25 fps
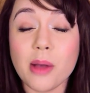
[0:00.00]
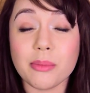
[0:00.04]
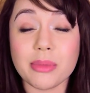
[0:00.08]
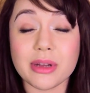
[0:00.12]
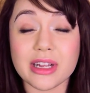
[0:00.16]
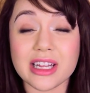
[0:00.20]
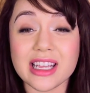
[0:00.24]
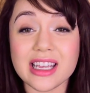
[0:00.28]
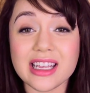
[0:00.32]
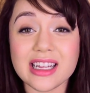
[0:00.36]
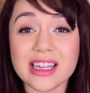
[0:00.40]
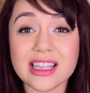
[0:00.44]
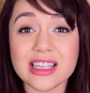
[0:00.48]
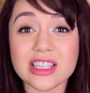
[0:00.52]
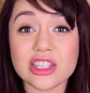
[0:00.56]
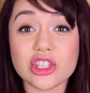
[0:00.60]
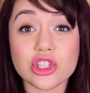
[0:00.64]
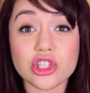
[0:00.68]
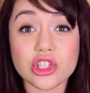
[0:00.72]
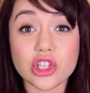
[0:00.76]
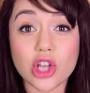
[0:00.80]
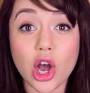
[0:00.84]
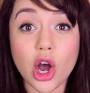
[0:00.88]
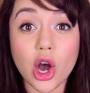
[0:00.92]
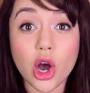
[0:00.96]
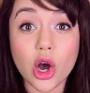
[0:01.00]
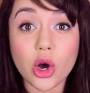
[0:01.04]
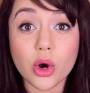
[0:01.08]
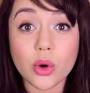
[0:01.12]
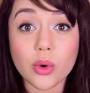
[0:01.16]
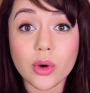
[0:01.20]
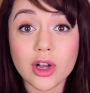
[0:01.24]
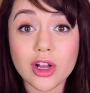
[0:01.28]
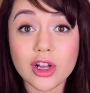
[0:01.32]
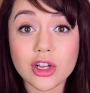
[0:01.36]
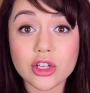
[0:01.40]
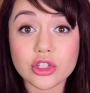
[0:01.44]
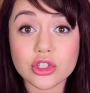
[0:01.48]
but it is
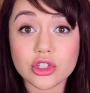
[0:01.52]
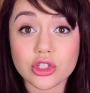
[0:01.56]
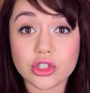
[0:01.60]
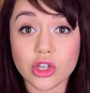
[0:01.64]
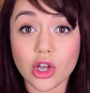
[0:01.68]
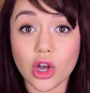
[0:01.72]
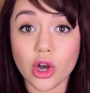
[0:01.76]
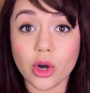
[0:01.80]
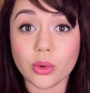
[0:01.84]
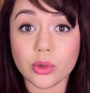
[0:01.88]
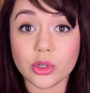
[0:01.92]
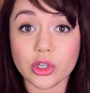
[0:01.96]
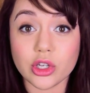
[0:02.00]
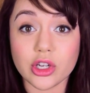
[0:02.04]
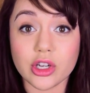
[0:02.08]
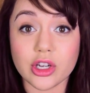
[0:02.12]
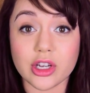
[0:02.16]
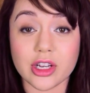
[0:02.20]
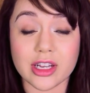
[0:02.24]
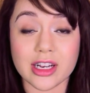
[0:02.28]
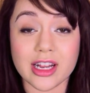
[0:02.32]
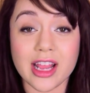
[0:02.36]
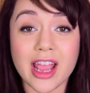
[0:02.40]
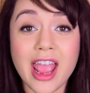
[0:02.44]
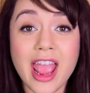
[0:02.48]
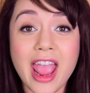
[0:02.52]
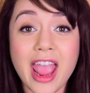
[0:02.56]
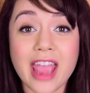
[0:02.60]
so, so good.